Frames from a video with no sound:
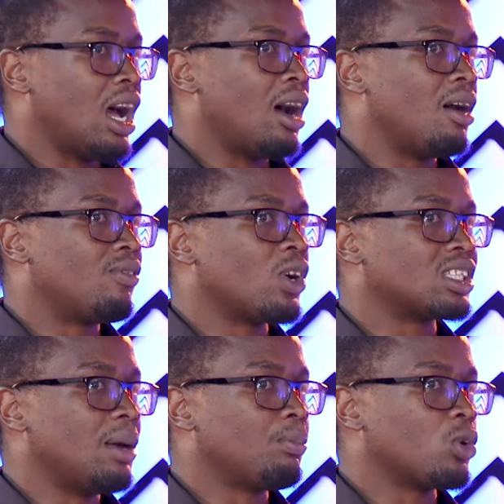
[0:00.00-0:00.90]
For
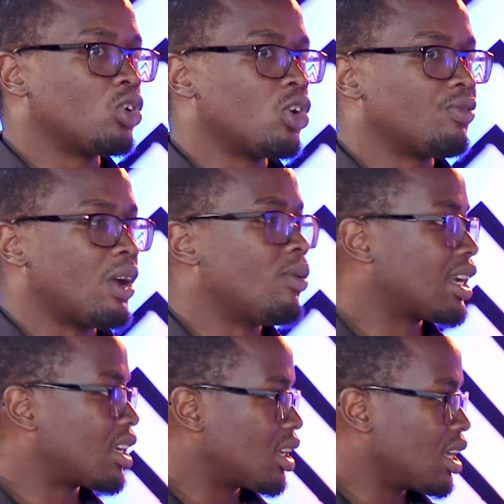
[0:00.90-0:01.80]
example, you know, if I work
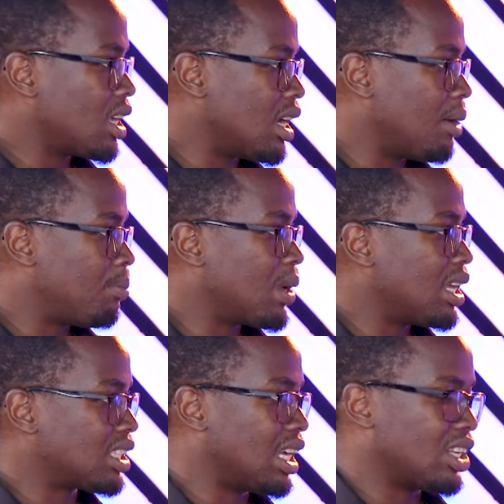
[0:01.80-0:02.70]
in a
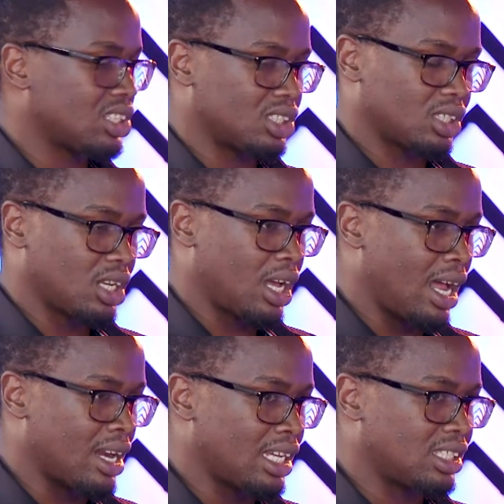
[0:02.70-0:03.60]
place and
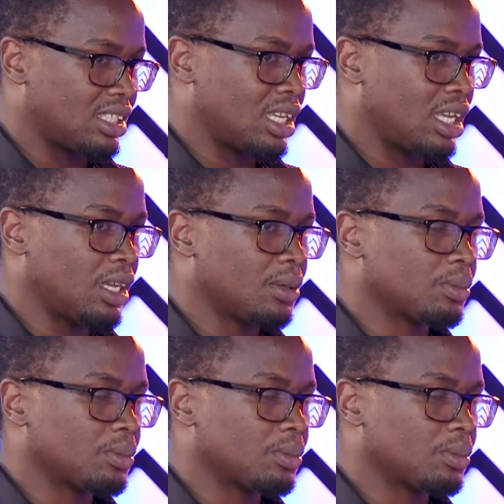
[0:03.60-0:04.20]
I see